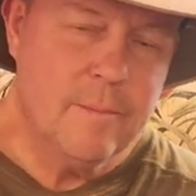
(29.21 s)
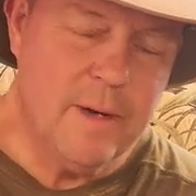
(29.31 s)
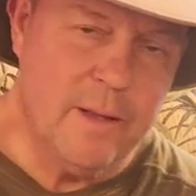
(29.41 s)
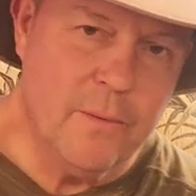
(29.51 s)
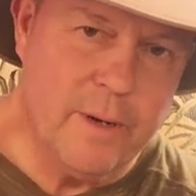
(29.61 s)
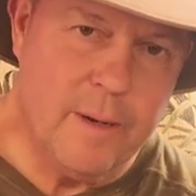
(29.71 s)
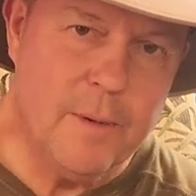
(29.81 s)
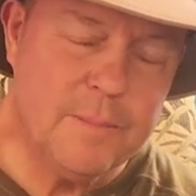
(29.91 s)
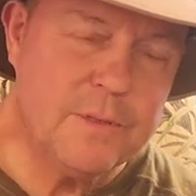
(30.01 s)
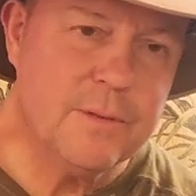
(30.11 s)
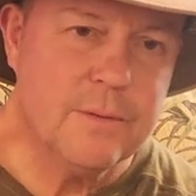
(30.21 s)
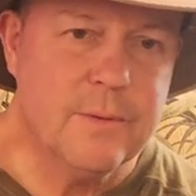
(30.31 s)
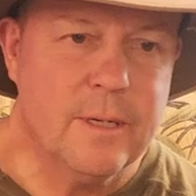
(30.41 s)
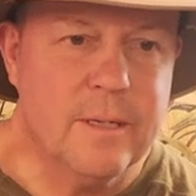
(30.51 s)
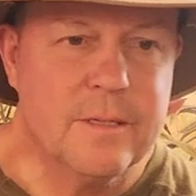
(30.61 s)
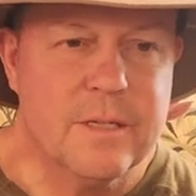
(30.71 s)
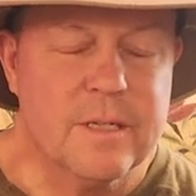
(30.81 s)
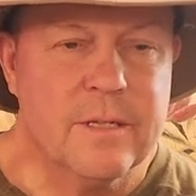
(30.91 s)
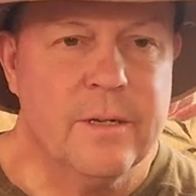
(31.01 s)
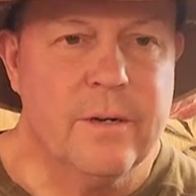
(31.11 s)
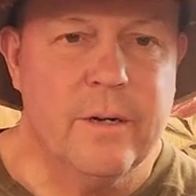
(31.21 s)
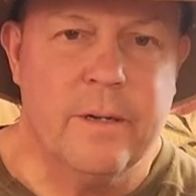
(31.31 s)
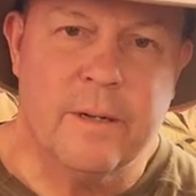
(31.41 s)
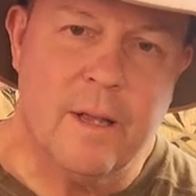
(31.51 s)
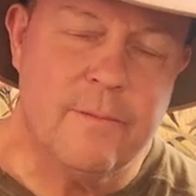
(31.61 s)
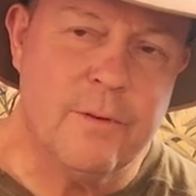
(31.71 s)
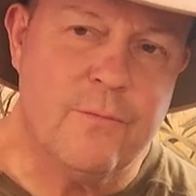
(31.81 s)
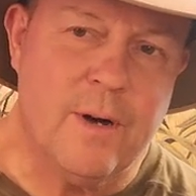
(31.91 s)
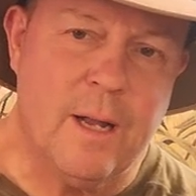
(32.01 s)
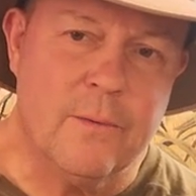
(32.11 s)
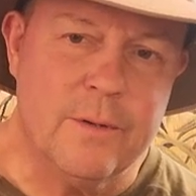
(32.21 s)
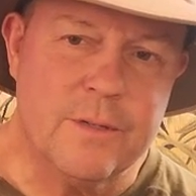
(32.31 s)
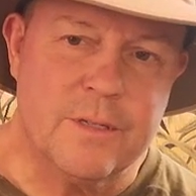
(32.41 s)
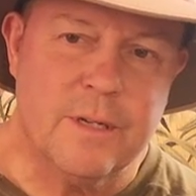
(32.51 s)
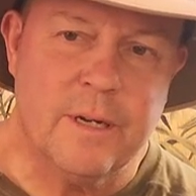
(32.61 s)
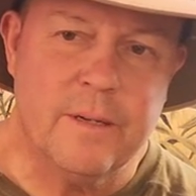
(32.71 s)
By the way, I'm up to 611 followers.